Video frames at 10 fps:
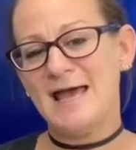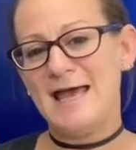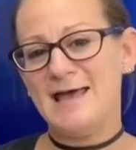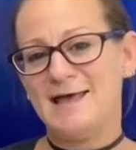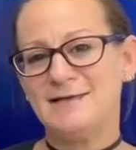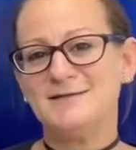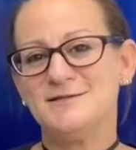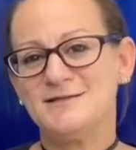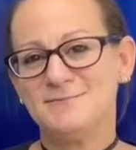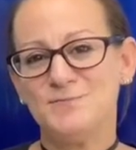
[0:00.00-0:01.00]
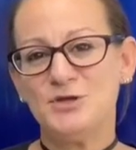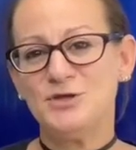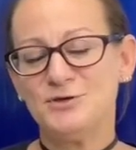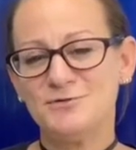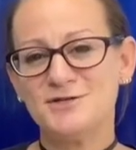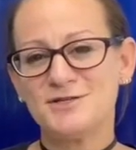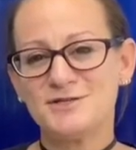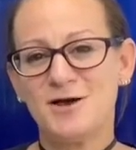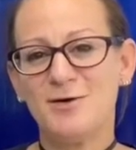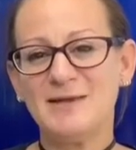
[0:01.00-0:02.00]
and you
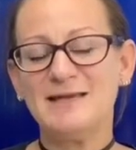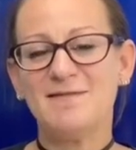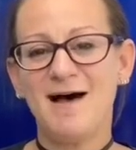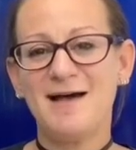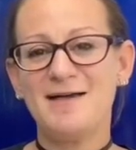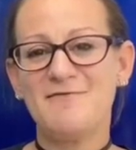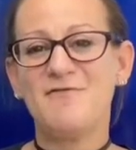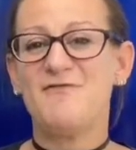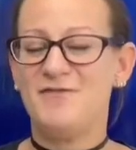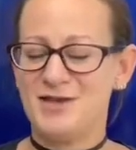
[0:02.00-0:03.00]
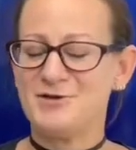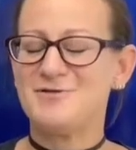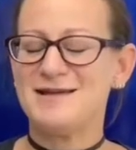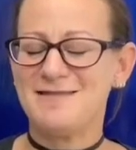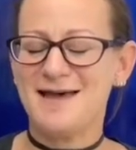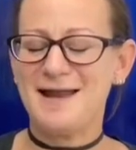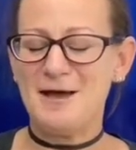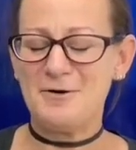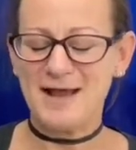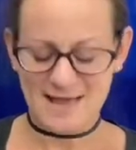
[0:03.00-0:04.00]
just saw me live figuring that
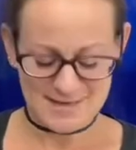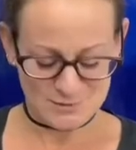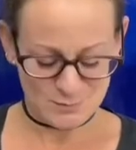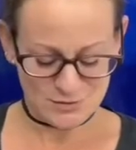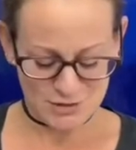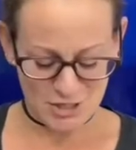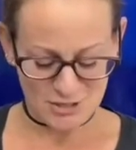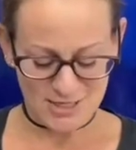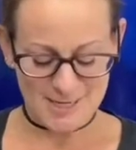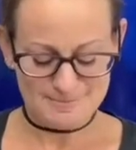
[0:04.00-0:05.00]
out as we're talking.